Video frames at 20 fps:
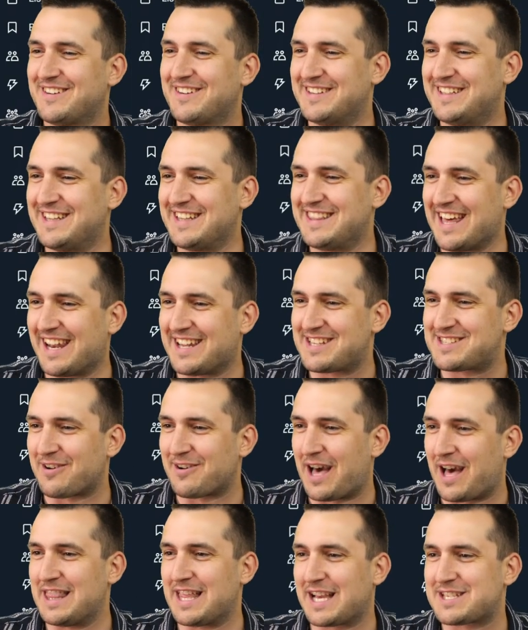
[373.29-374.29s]
We need that. It's
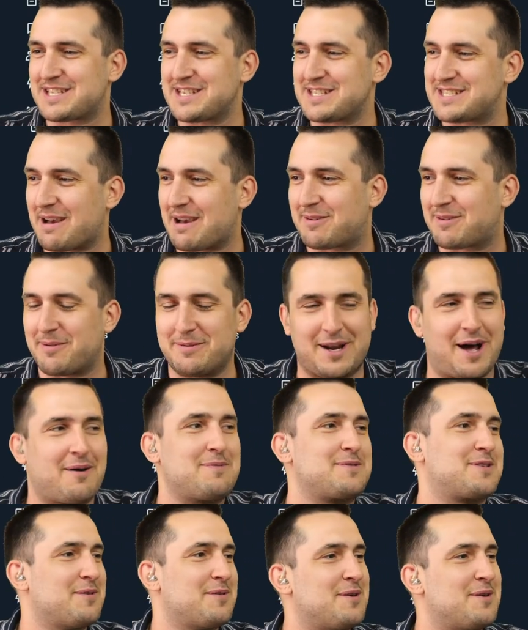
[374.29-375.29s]
election time coming
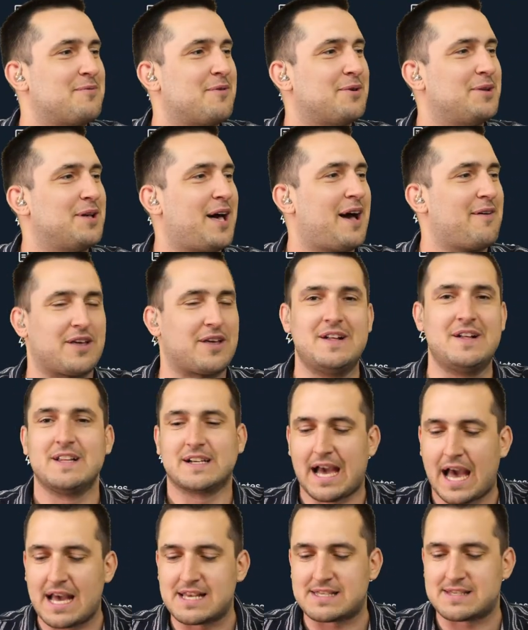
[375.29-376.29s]
up, so we will have that.
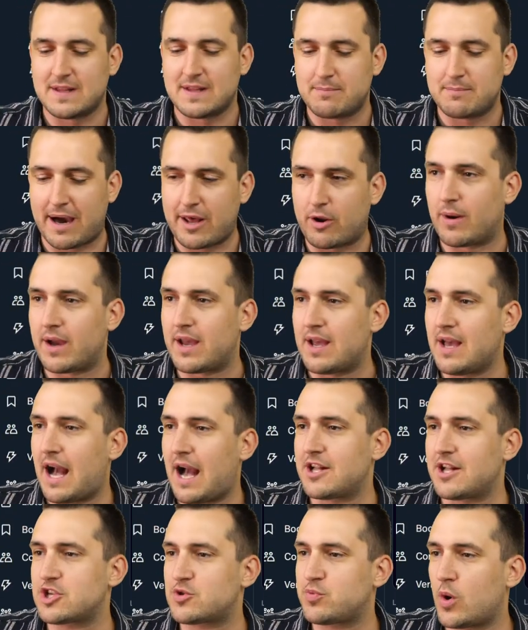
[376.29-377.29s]
Guys, by the way,
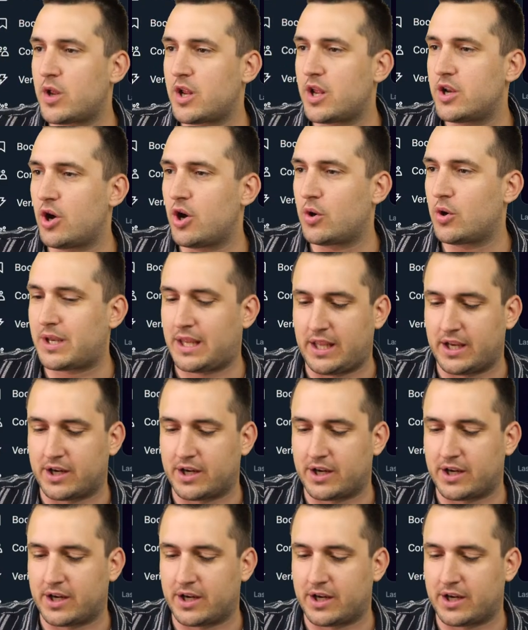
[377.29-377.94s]
I just want to note